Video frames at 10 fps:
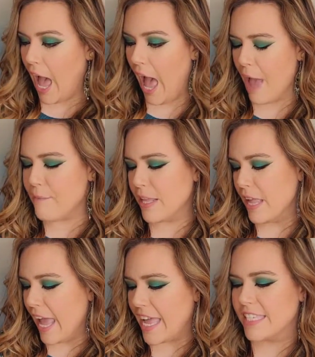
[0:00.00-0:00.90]
I mean,
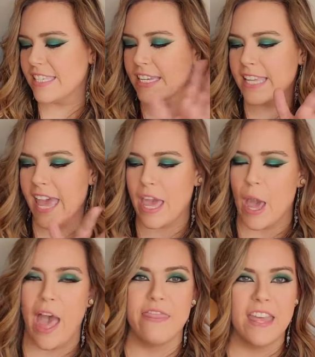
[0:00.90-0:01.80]
it says
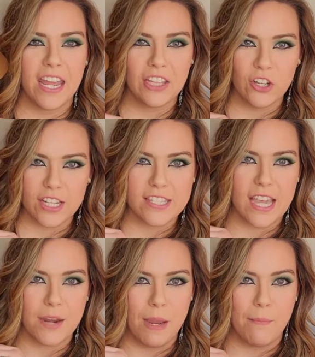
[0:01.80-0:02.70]
eight, and then I look
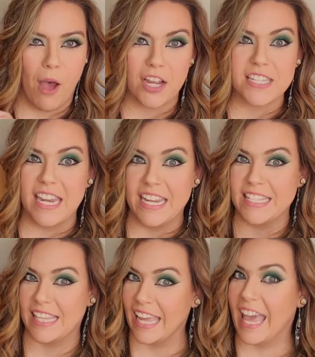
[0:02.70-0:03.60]
inside my box and
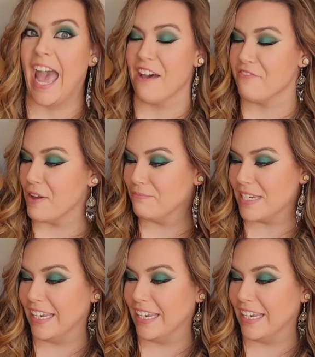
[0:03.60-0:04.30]
it's like half empty.